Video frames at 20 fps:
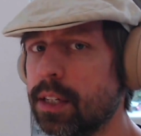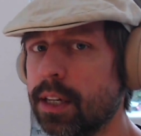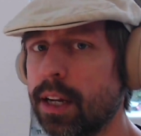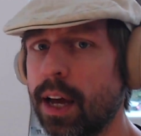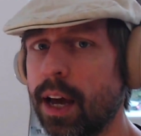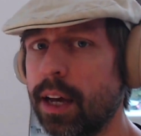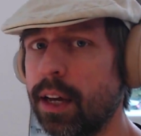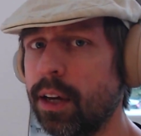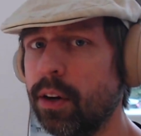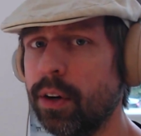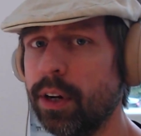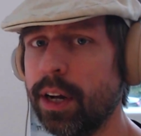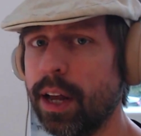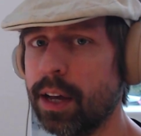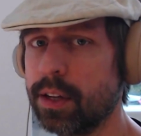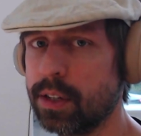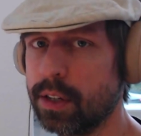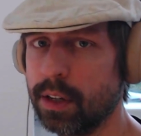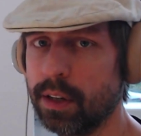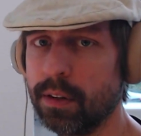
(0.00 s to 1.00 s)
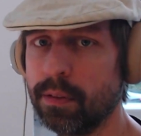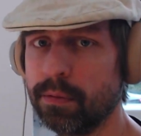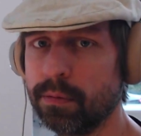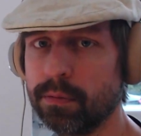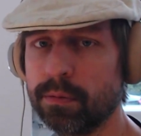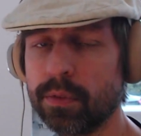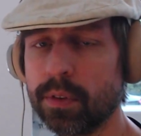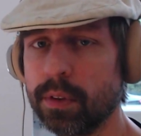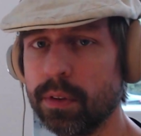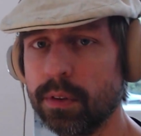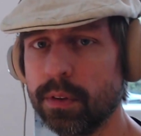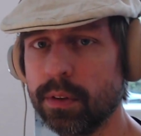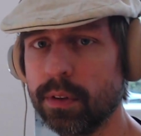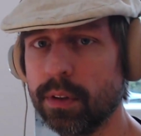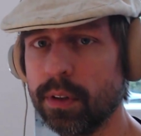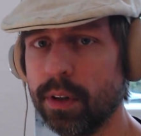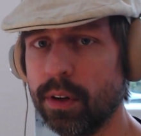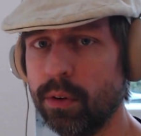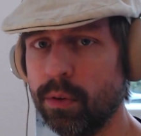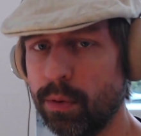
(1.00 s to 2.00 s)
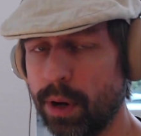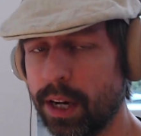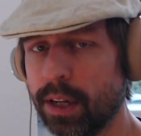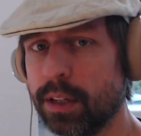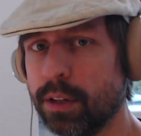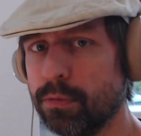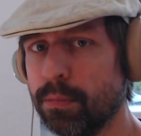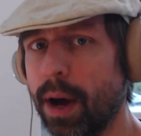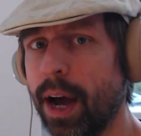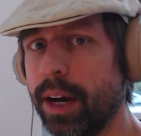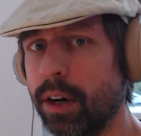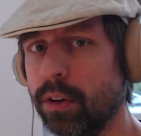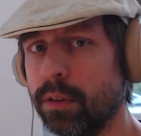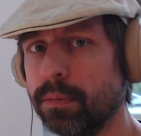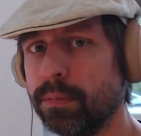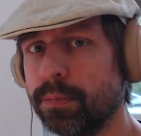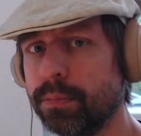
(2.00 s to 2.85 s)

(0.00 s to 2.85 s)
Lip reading: and I hear it as a relative minor.